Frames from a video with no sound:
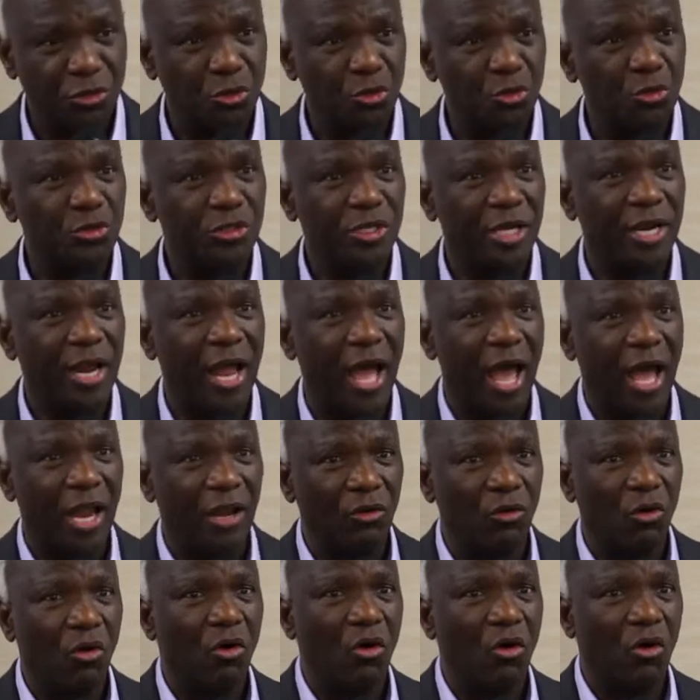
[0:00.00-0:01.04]
Susan
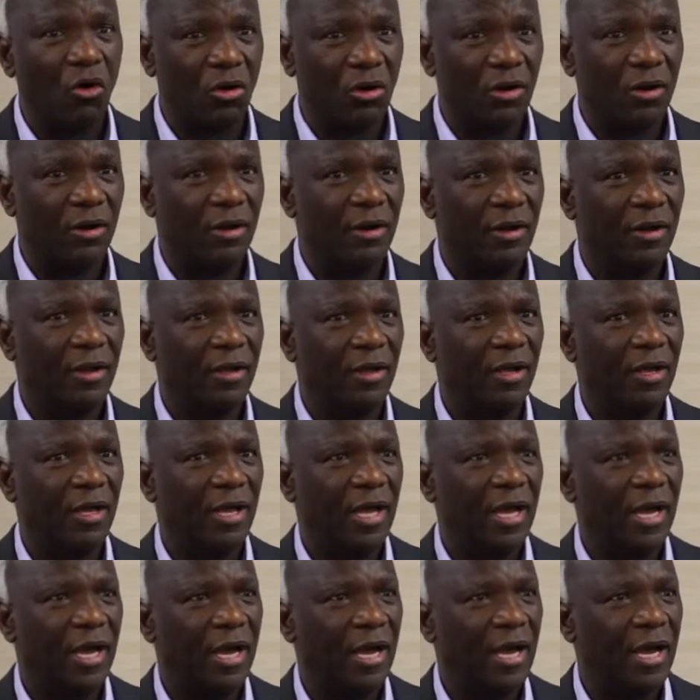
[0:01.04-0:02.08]
Alcock,
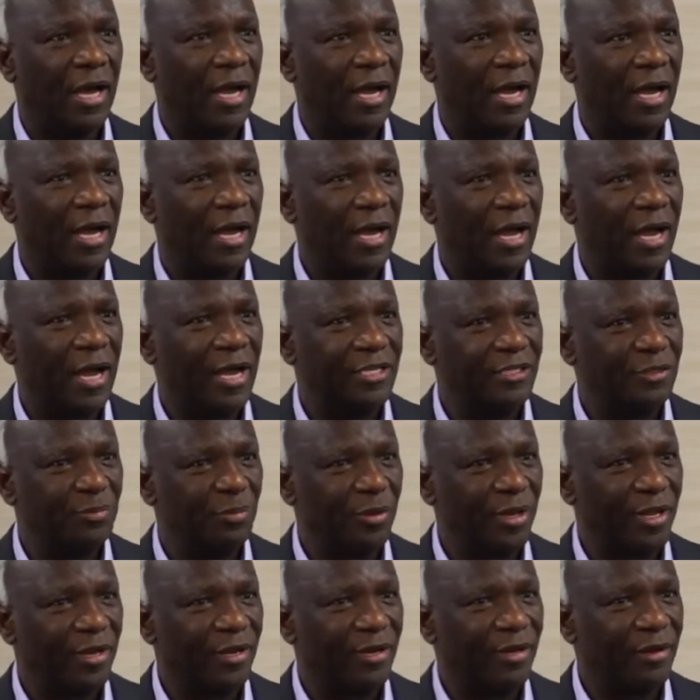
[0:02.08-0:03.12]
has
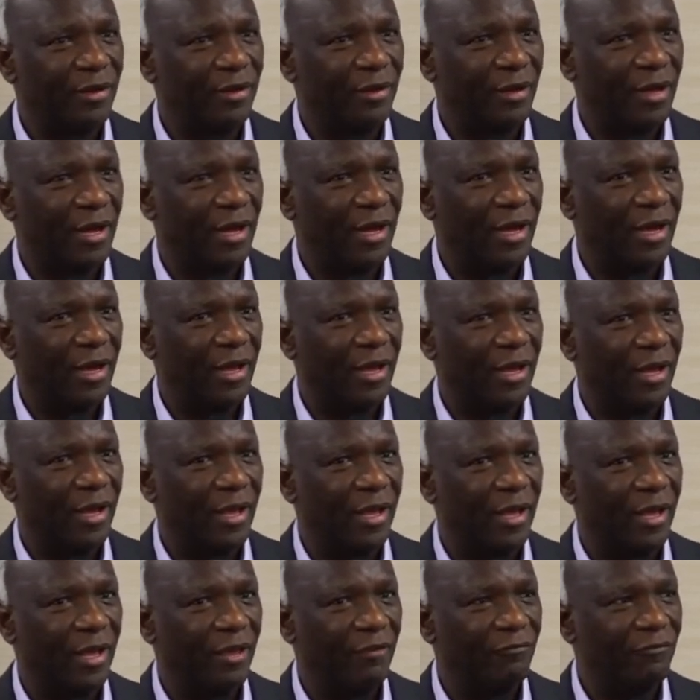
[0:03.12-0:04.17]
been
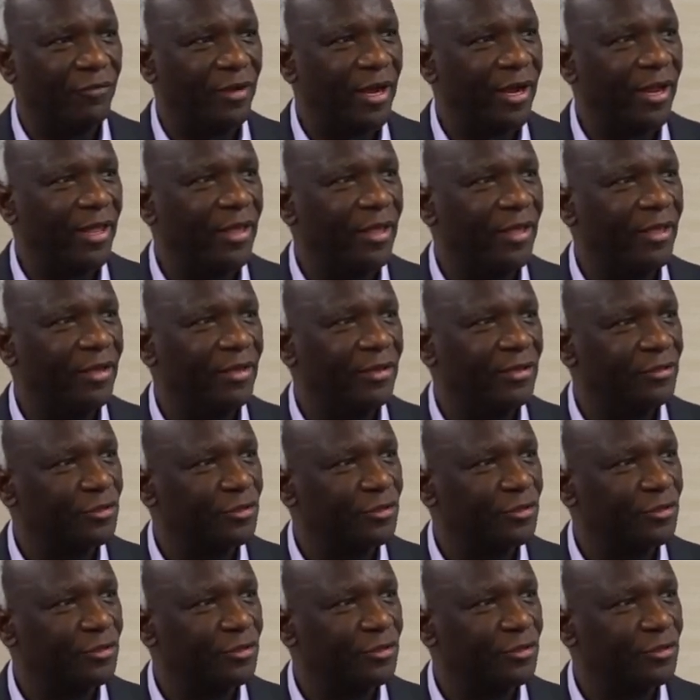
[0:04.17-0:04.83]
a very